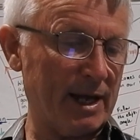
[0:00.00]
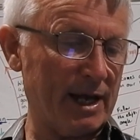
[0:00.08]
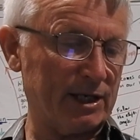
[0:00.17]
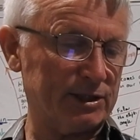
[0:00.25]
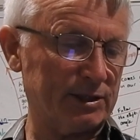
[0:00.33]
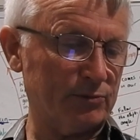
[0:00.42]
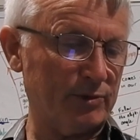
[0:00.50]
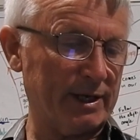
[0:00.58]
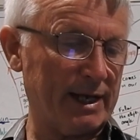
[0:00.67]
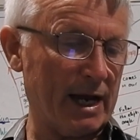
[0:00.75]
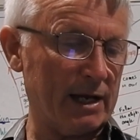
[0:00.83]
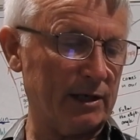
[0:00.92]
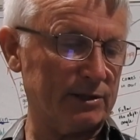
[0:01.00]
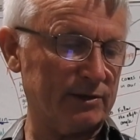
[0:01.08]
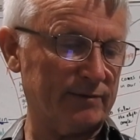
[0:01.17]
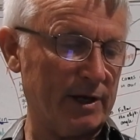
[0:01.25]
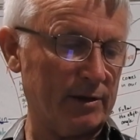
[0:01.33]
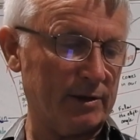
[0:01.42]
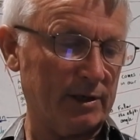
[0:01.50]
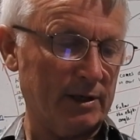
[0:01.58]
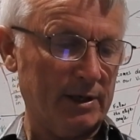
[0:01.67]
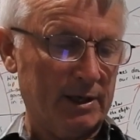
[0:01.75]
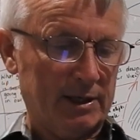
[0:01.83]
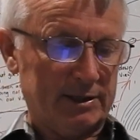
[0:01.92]
action regardless of how the
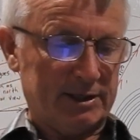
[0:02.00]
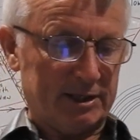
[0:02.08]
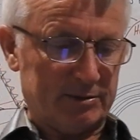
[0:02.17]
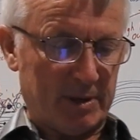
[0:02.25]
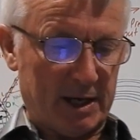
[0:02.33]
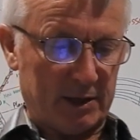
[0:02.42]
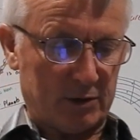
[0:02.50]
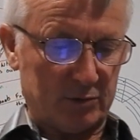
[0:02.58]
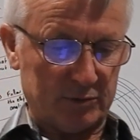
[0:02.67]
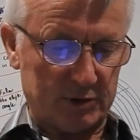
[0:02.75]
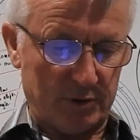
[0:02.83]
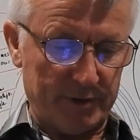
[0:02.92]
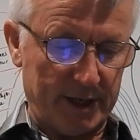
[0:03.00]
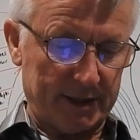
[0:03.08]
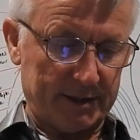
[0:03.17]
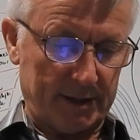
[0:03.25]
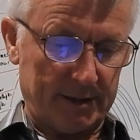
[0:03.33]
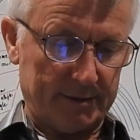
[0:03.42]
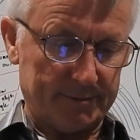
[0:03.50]
test particle is oriented.